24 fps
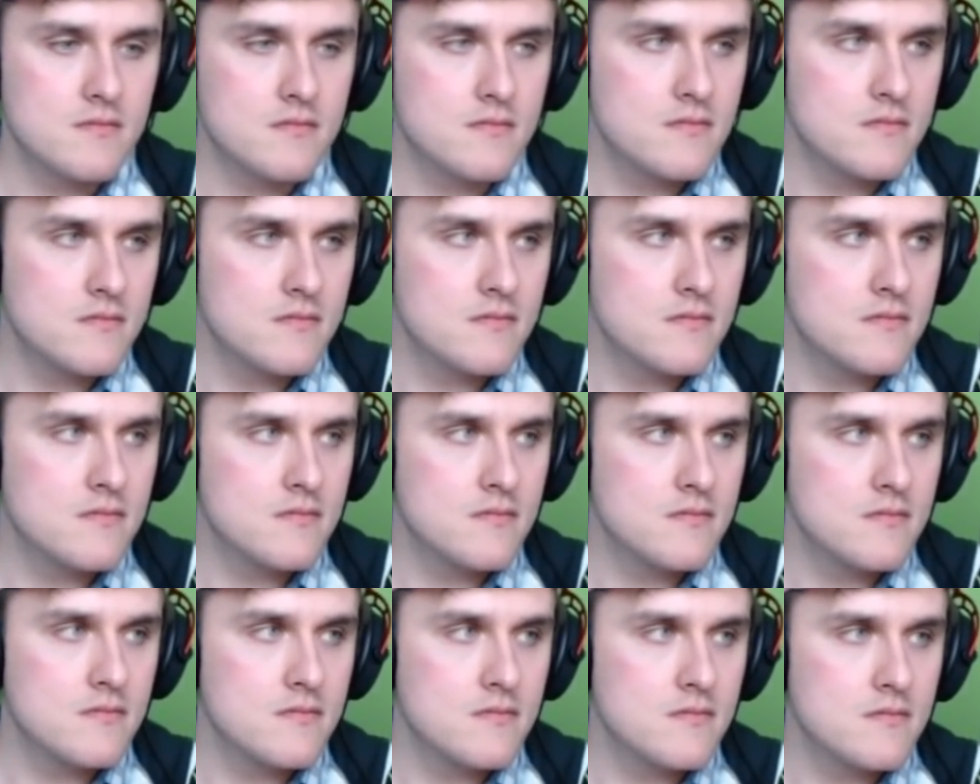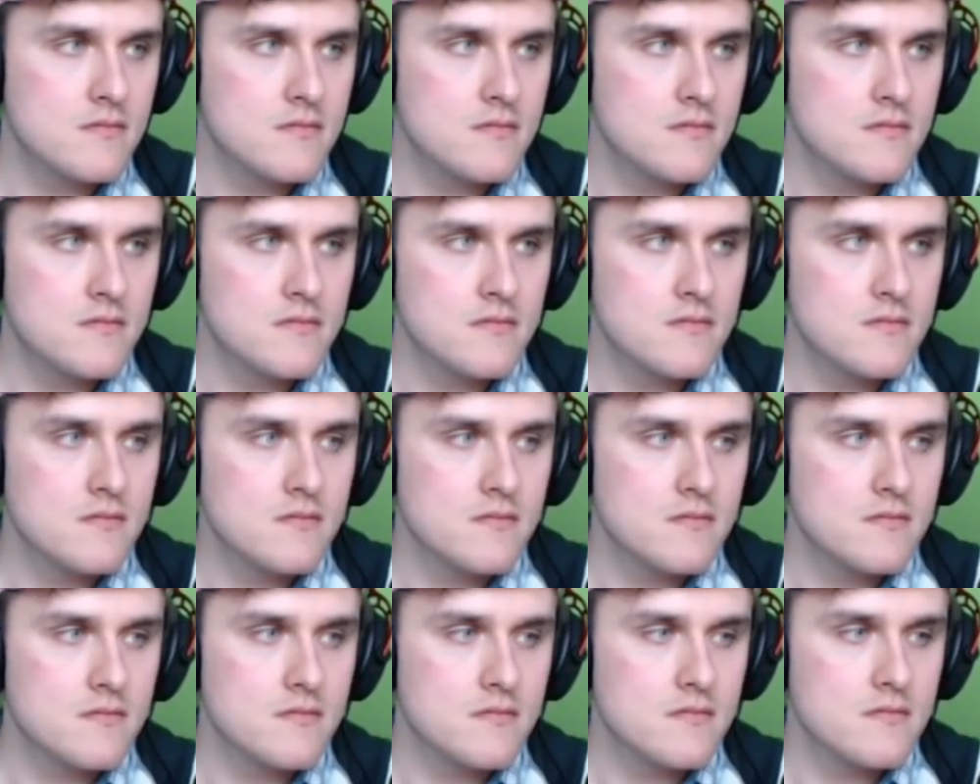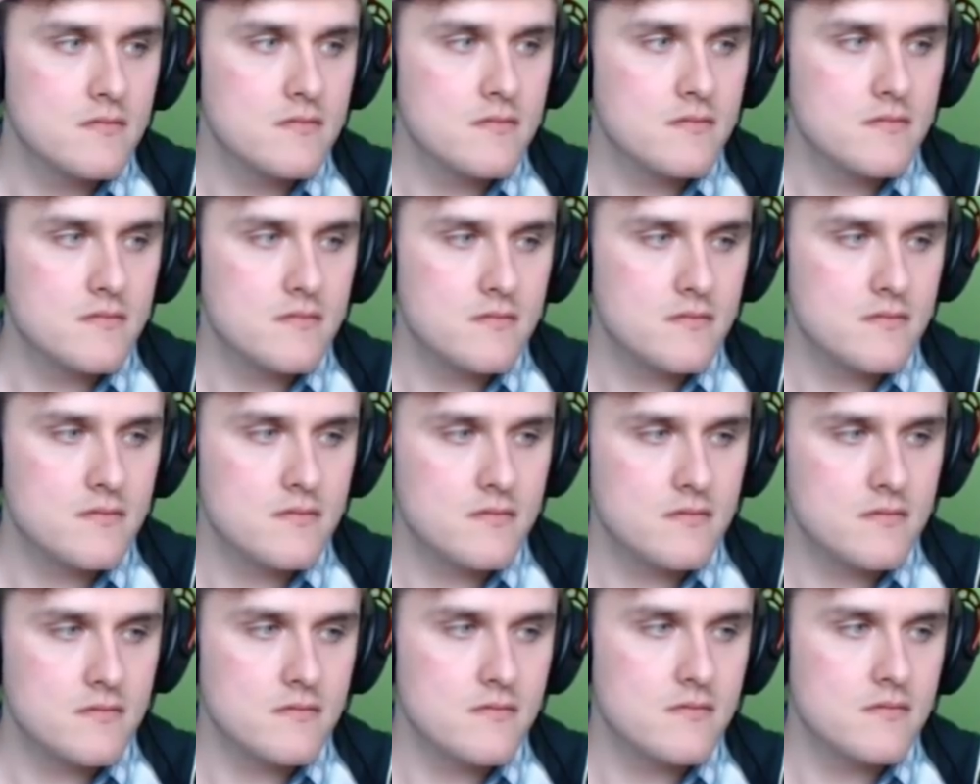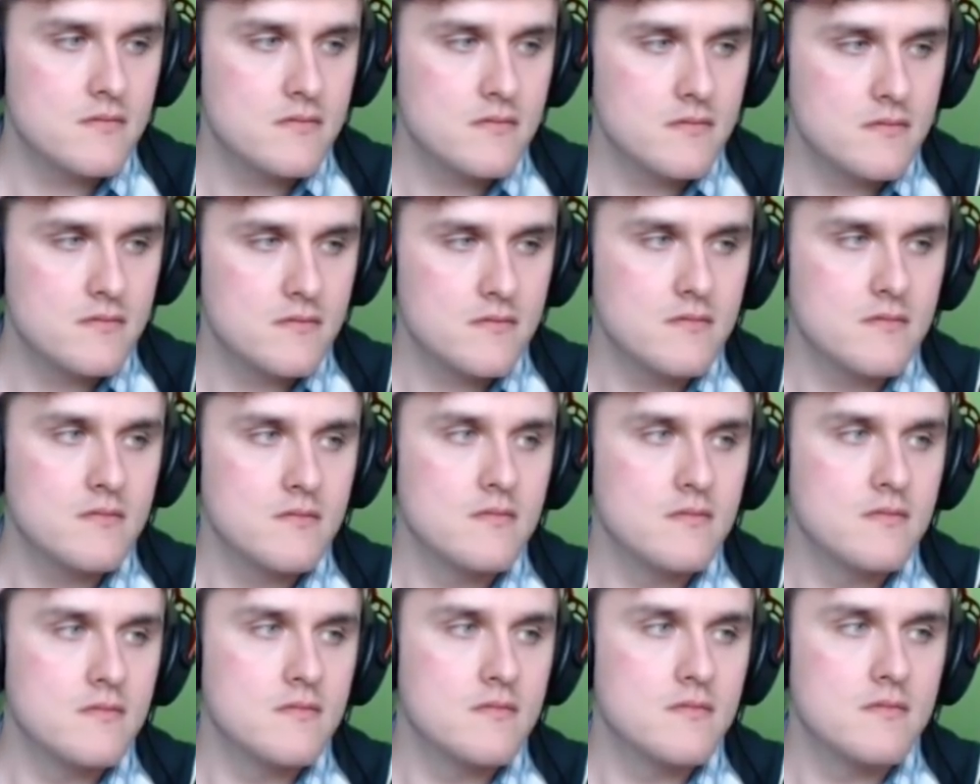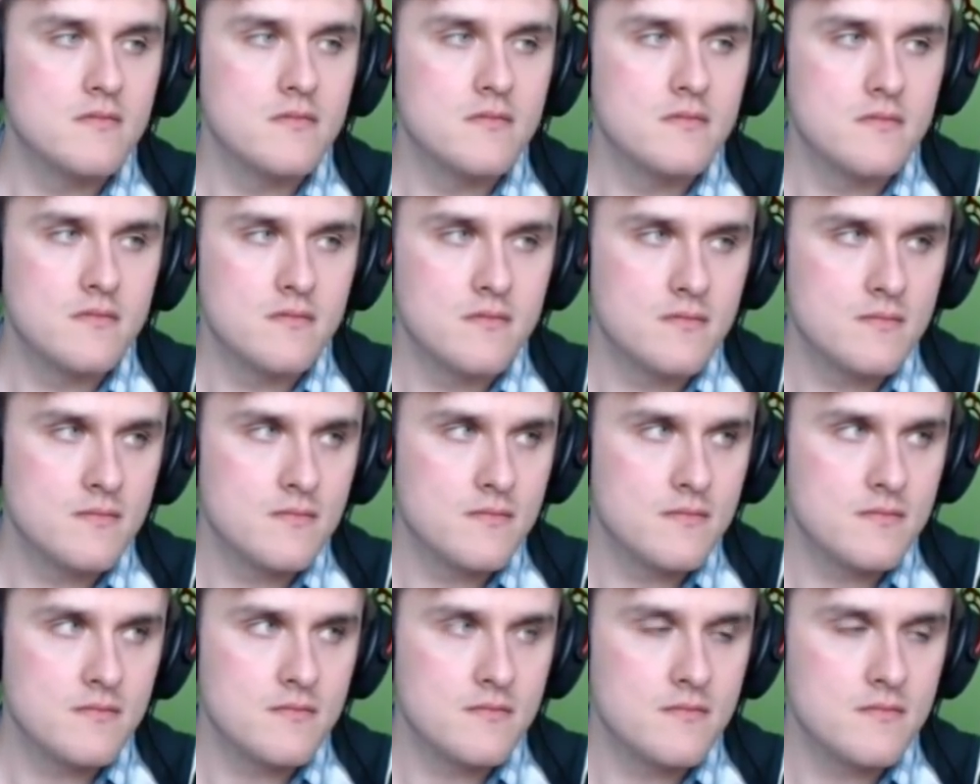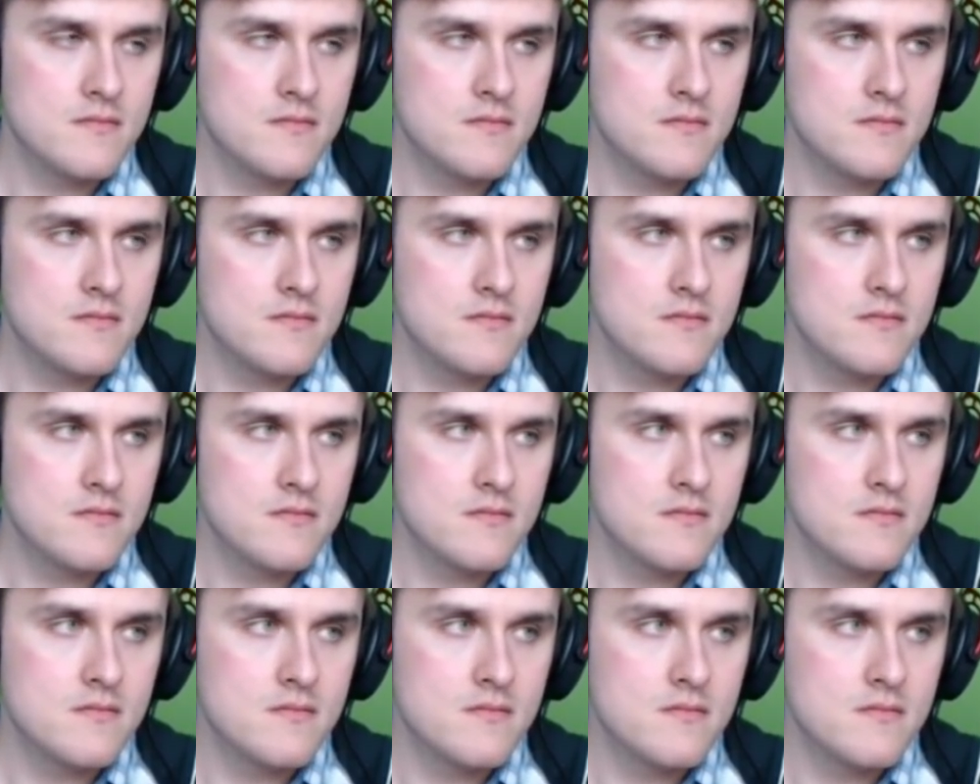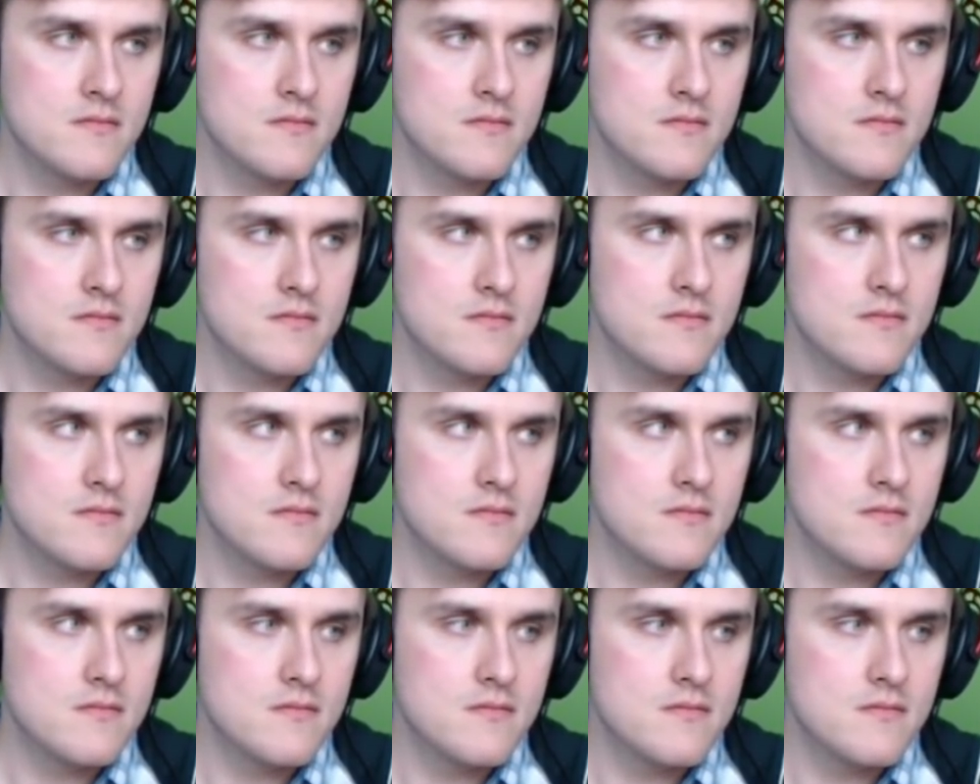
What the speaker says: This person isn't speaking.